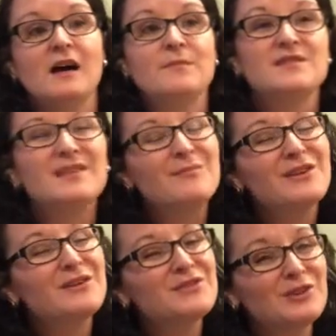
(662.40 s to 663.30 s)
Some
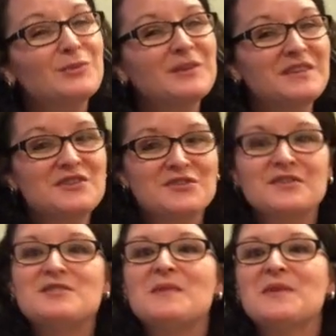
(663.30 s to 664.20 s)
breeders are really
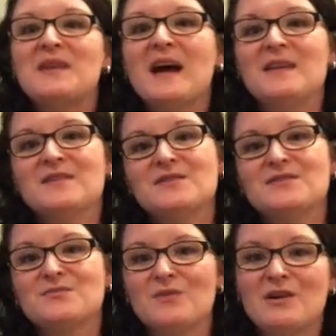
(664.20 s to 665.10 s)
strict about that, and
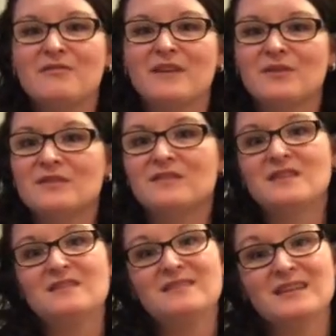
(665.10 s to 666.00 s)
there's well-founded,
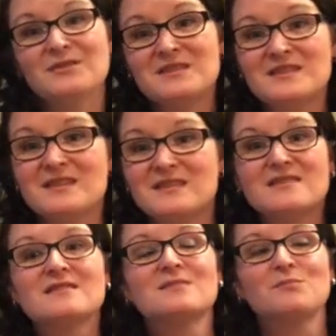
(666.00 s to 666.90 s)

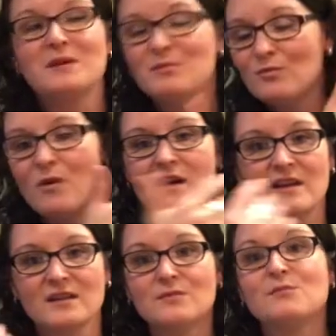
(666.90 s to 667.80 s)
diseases. People walk
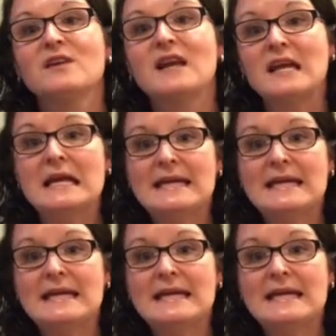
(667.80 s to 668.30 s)
in and bring